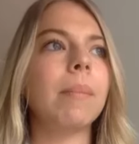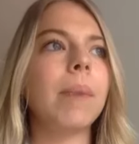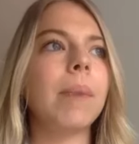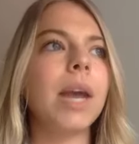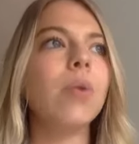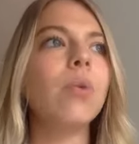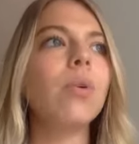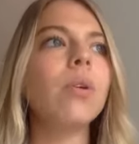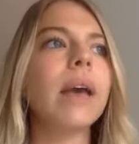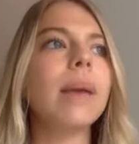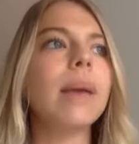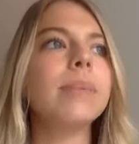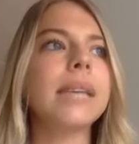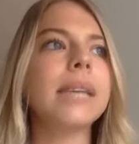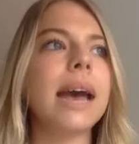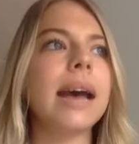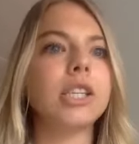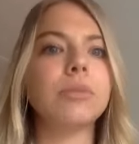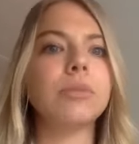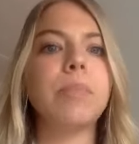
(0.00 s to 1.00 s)
it all comes
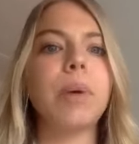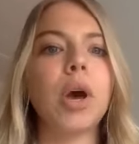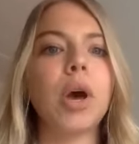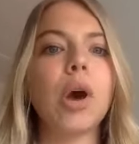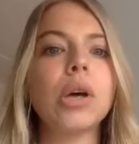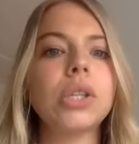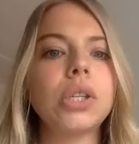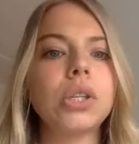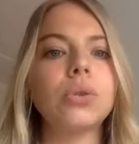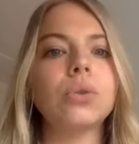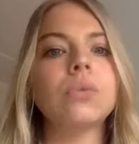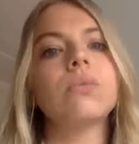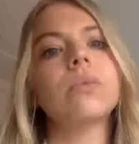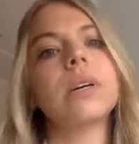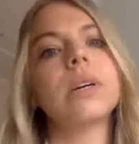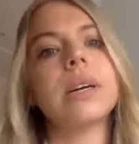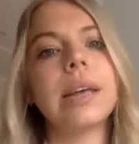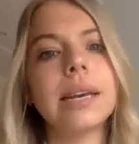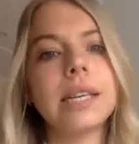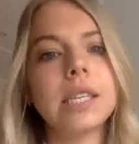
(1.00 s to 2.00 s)
down to personal,
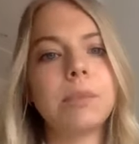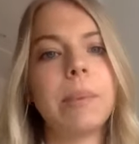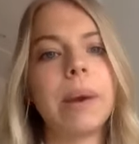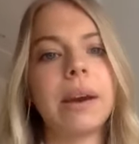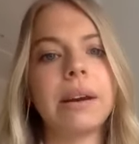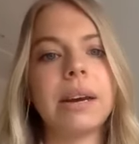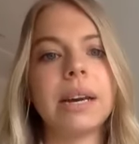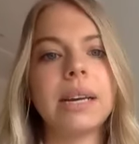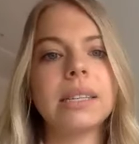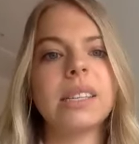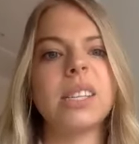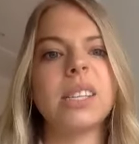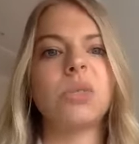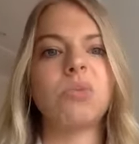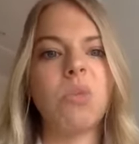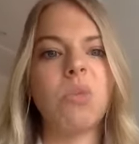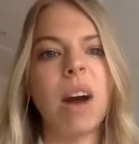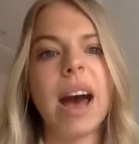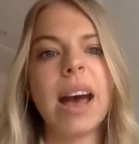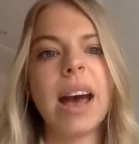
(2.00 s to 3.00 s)
real experiences,
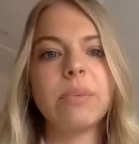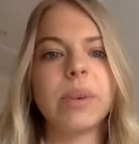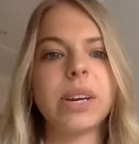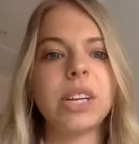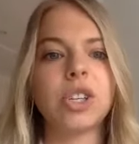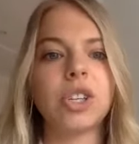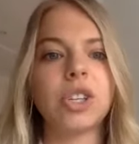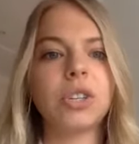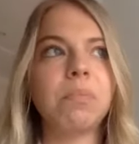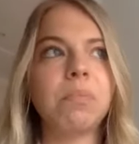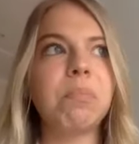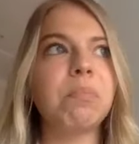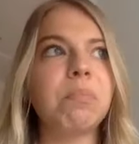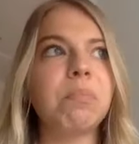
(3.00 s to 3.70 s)
right? Which